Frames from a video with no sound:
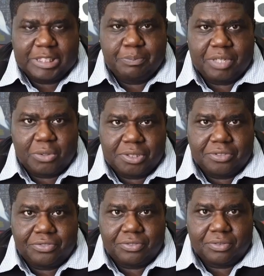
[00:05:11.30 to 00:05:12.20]

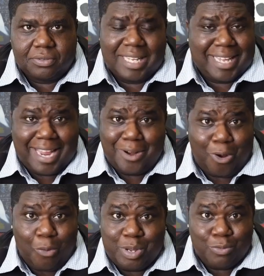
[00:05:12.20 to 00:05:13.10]
explosive. They
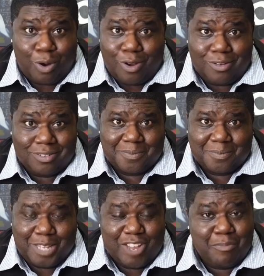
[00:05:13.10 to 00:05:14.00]
can't all be wrong.
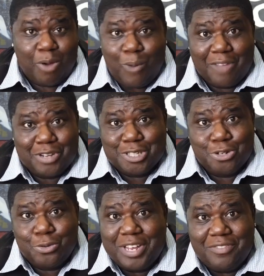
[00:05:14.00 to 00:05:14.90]
If my wife is
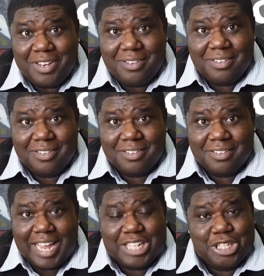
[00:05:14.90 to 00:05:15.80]
grieving
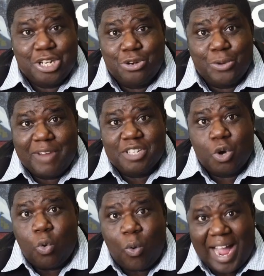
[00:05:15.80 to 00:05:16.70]
and she
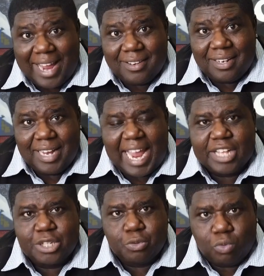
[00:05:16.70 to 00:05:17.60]
grieves quietly
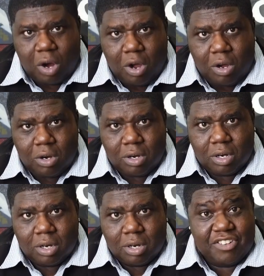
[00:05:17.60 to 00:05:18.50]
and it's wrong,
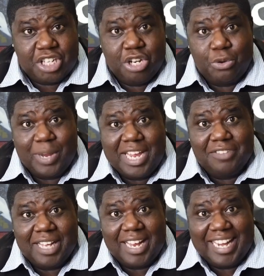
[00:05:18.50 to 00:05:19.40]
and if she
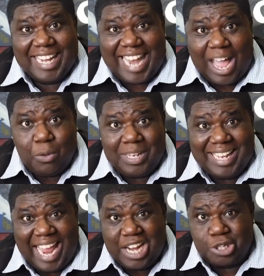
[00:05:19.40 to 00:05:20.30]
grieves
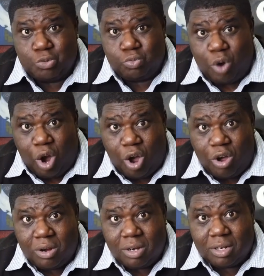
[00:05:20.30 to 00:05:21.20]
loudly and it's
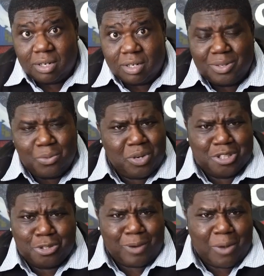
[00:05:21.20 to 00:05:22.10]
wrong, then
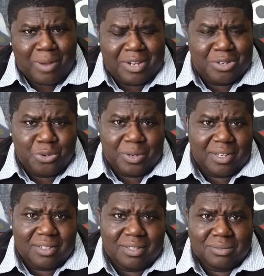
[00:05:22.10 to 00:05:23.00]
what's the right way to do
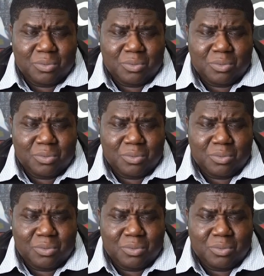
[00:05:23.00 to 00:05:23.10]
it?